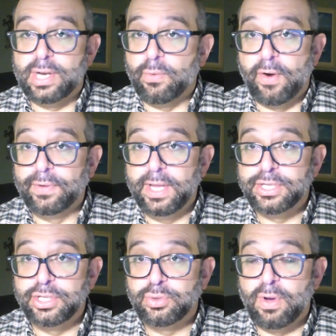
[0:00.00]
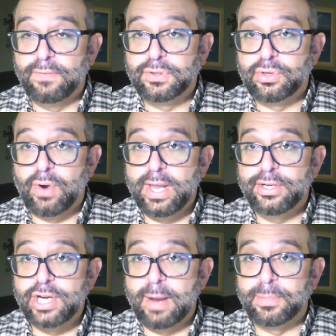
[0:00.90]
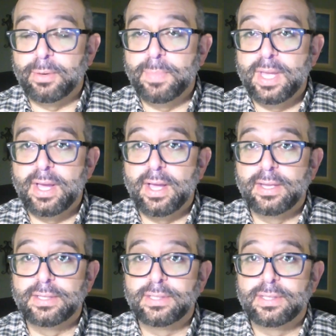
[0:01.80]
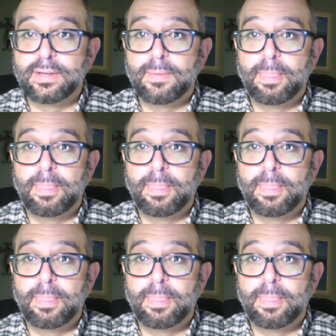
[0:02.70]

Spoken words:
Now, Revelation 12 is a great chapter because